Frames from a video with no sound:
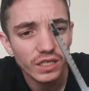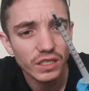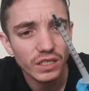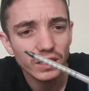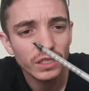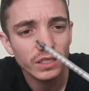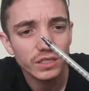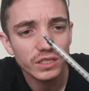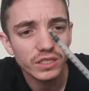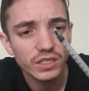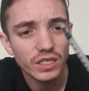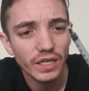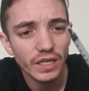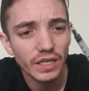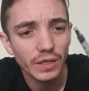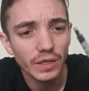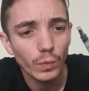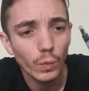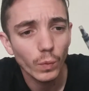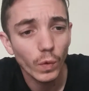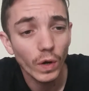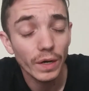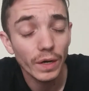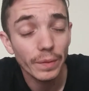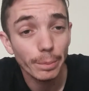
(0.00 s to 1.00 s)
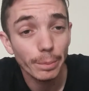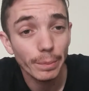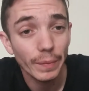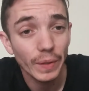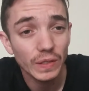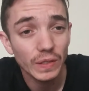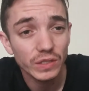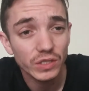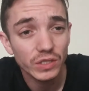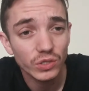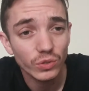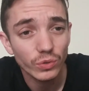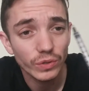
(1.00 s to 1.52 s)
It's a 1 ml
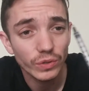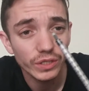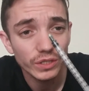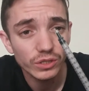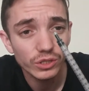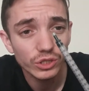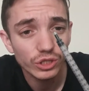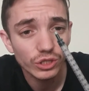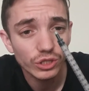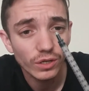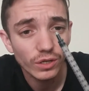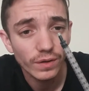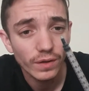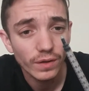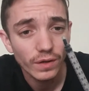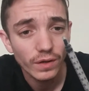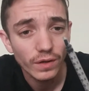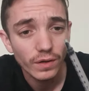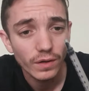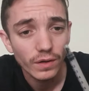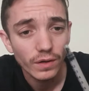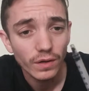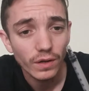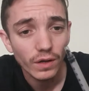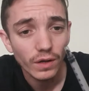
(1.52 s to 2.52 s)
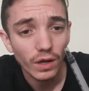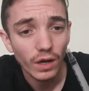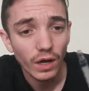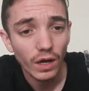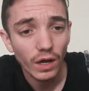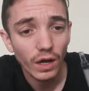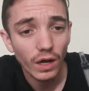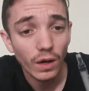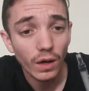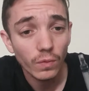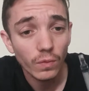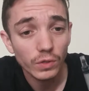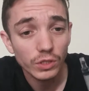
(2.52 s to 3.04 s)
syringe,
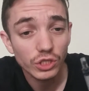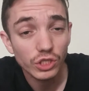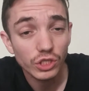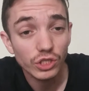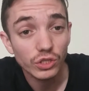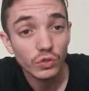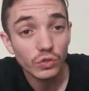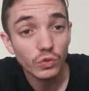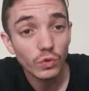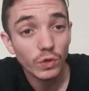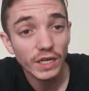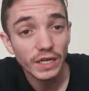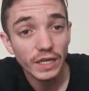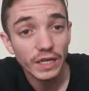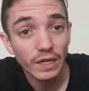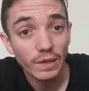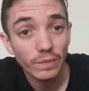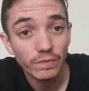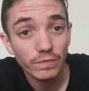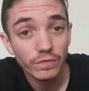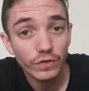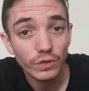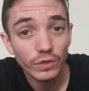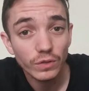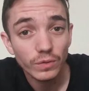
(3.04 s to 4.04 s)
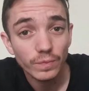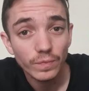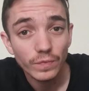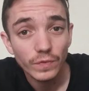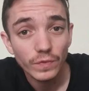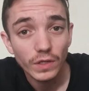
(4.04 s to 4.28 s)
which is quite helpful.